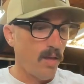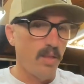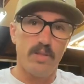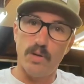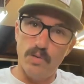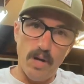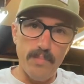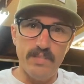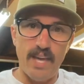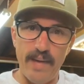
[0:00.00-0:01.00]
the
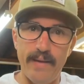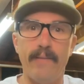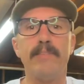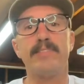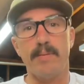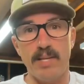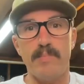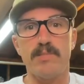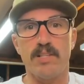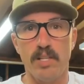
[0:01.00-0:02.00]
grub tail
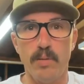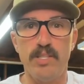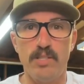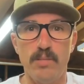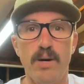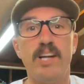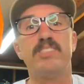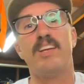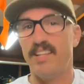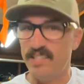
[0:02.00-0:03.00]
sometimes is a little bit too much,
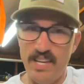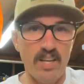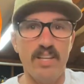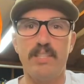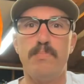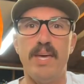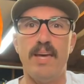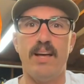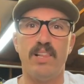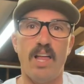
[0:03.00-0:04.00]
and the tail gets
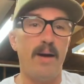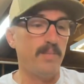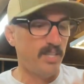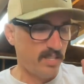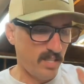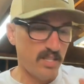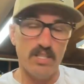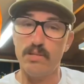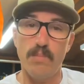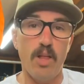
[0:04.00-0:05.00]
bit a lot because it is a
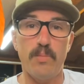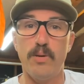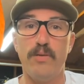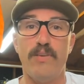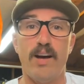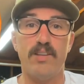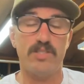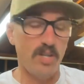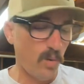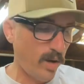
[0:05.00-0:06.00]
smaller profile.
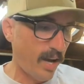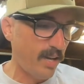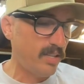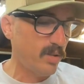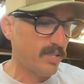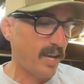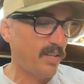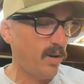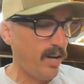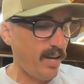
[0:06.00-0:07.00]
So what I do is I
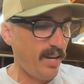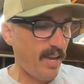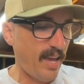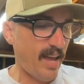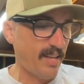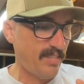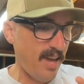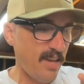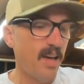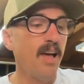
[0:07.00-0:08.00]
go ahead and I
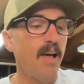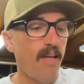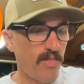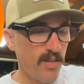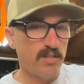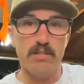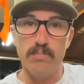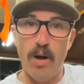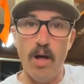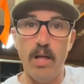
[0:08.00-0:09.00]
take the
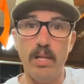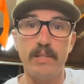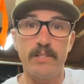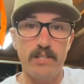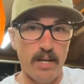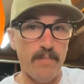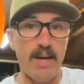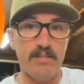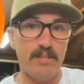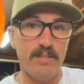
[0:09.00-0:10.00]
small Jig
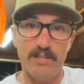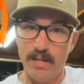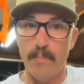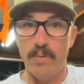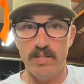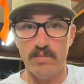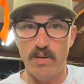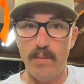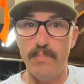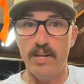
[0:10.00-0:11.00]
Masters Buzz
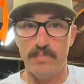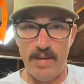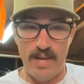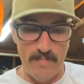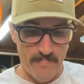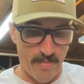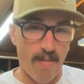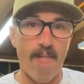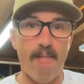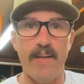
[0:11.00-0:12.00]
Grub Buzzbait.
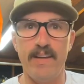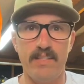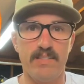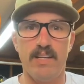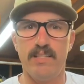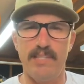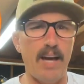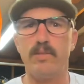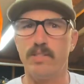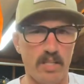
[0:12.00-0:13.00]
It's a
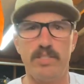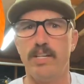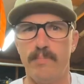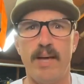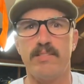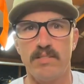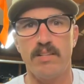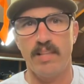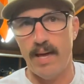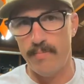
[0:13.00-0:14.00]
Tackle Talk Jig Masters
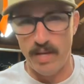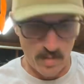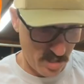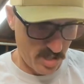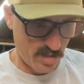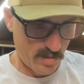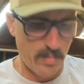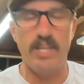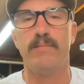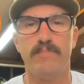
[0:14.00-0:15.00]
collab, by the way, just to
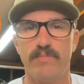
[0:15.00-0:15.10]
be